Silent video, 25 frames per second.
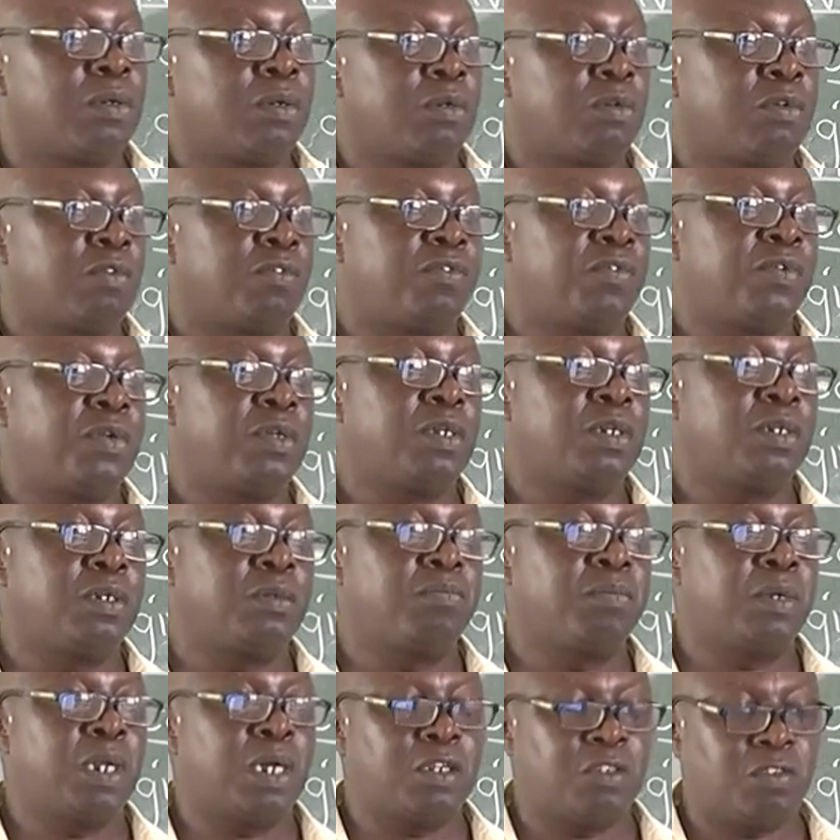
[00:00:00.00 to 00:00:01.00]
to fill the
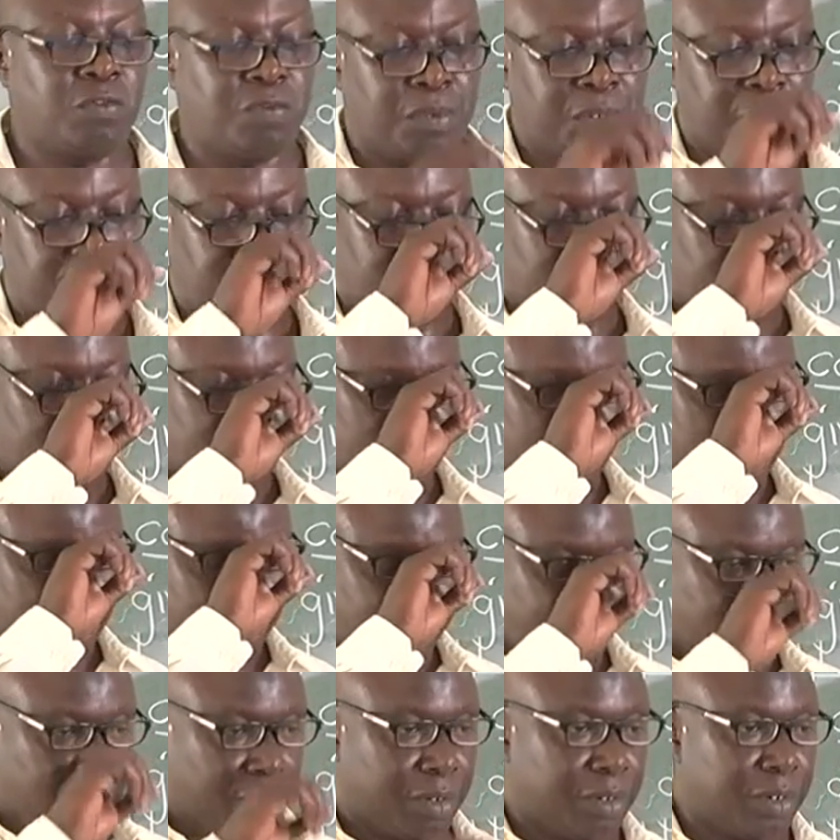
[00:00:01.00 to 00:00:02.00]
blank spaces in the
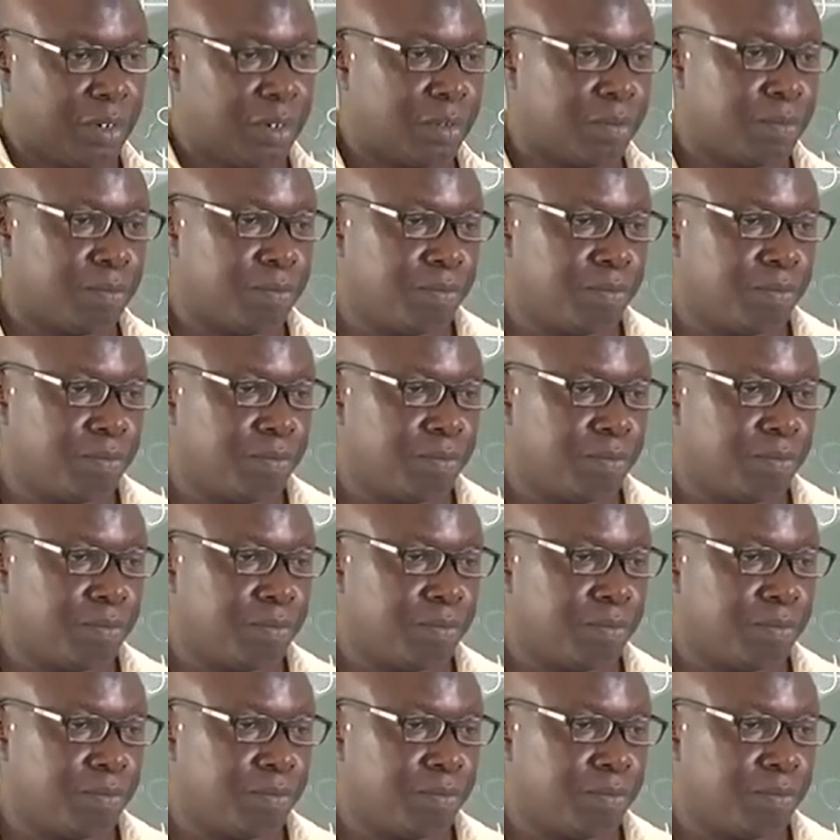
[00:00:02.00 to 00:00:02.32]
following.